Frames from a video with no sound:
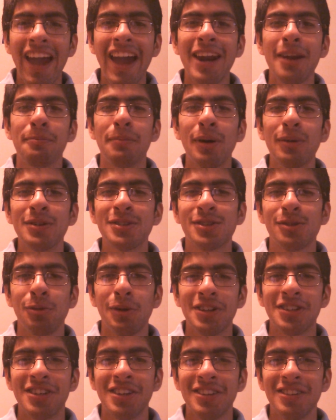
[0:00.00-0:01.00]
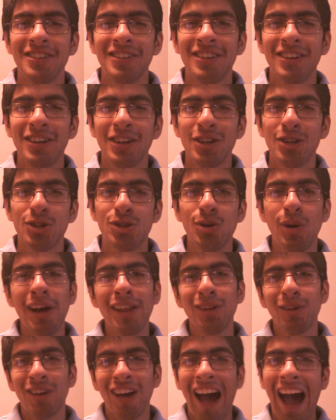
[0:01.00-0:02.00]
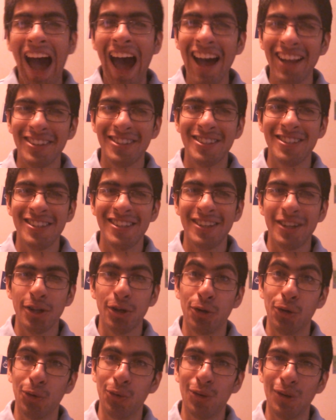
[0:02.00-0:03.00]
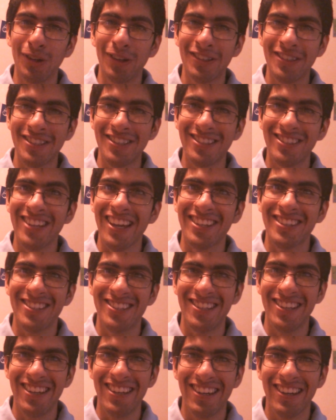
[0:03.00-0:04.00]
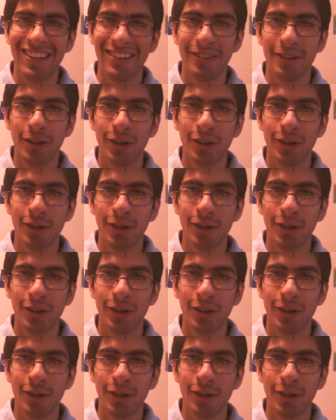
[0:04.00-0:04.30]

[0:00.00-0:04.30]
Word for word: And a bonus question Do I look hot, cool, sexy,